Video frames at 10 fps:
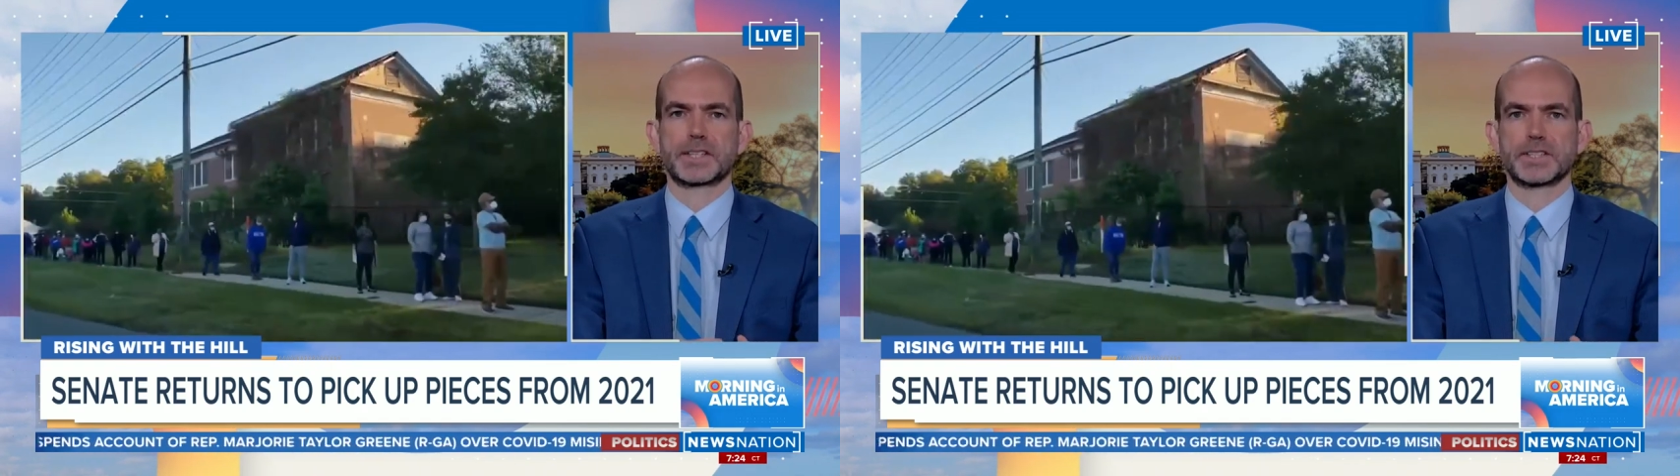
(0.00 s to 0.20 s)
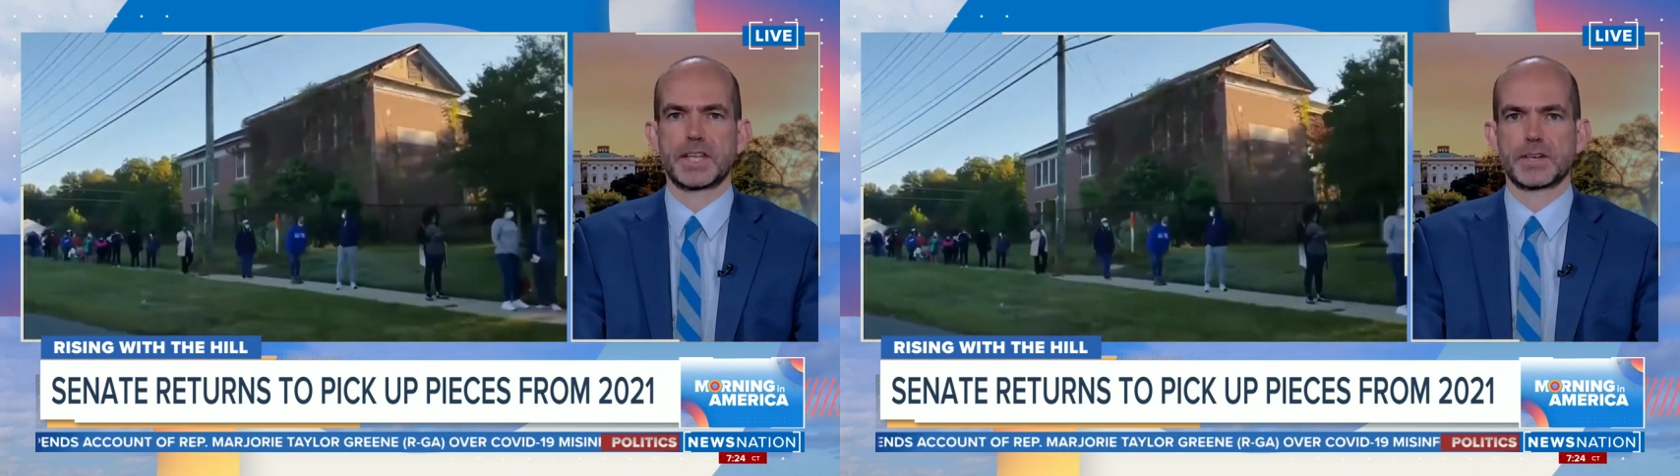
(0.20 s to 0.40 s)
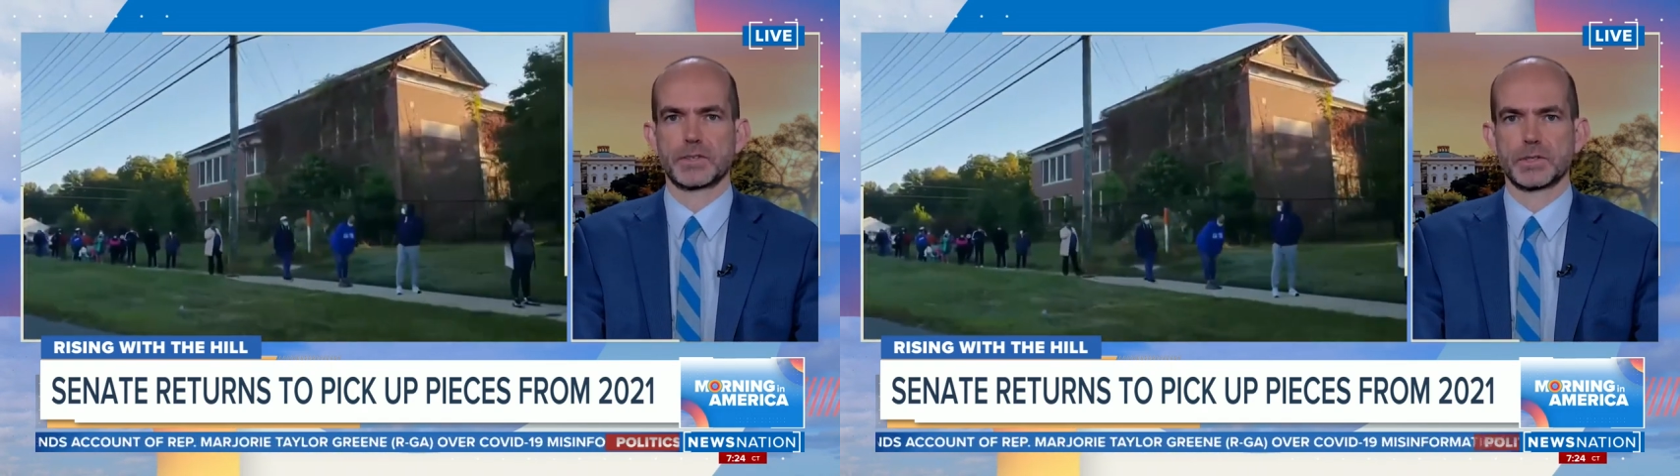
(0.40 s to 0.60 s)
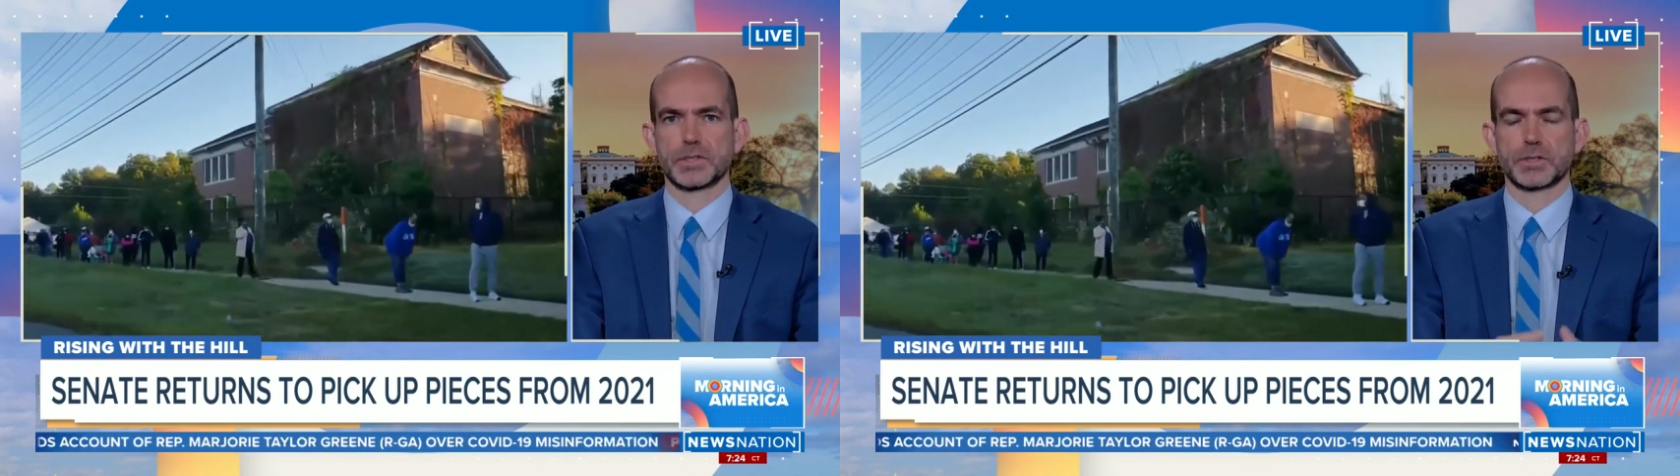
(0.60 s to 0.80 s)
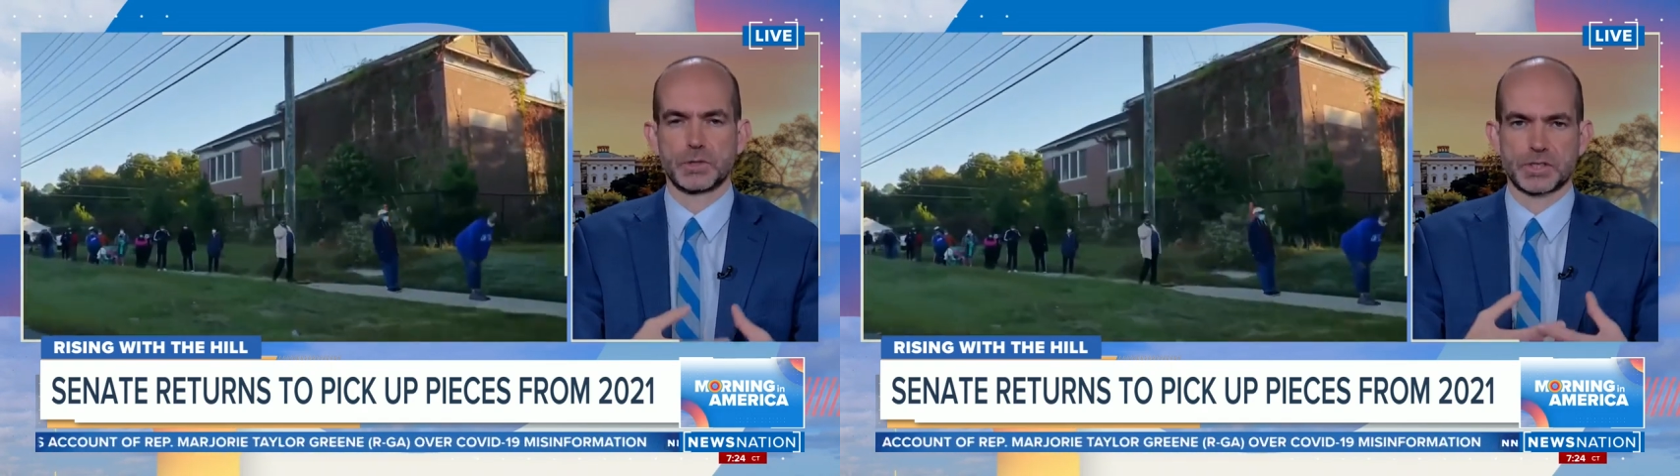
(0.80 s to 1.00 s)
senators
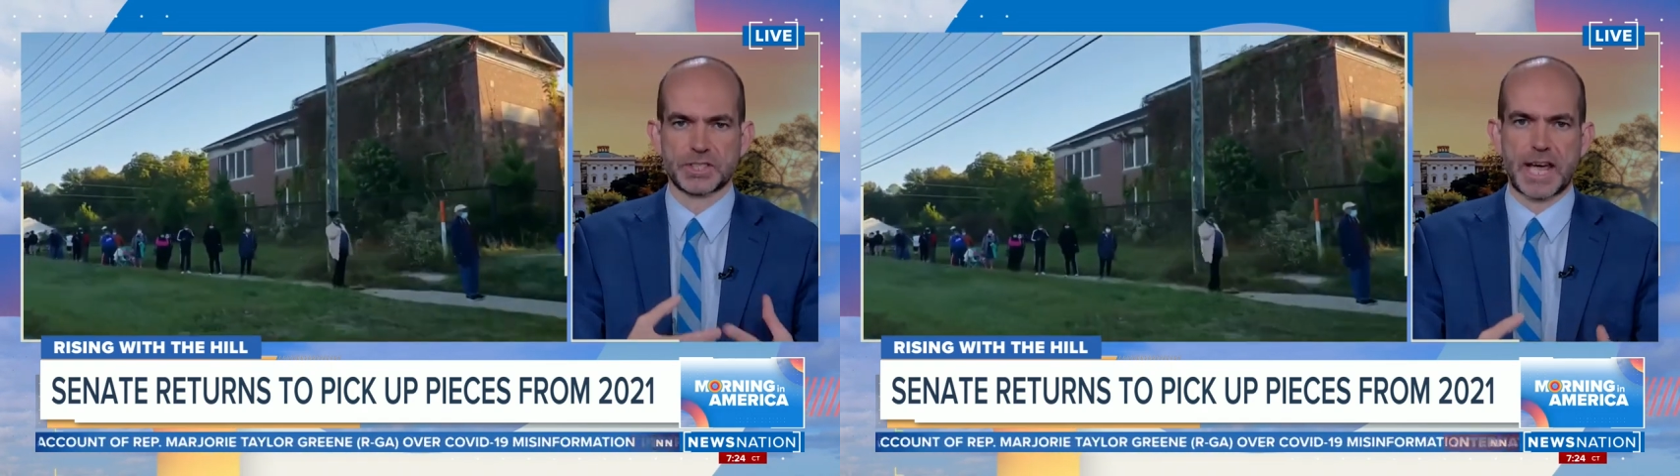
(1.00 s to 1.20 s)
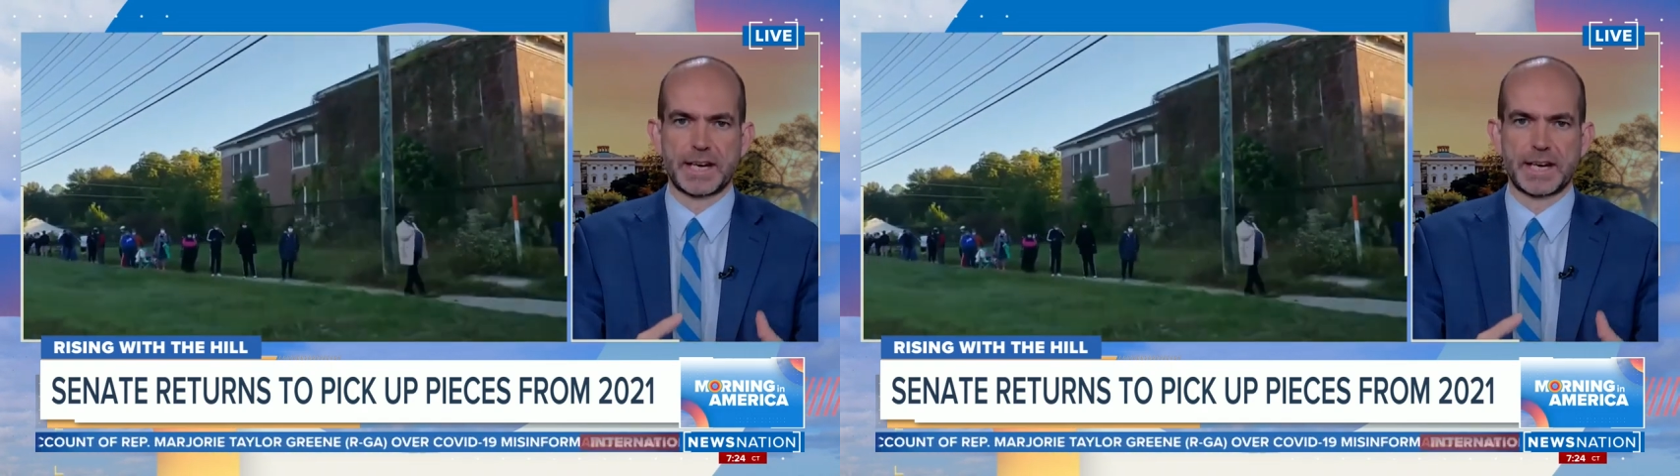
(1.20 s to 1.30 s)
to sign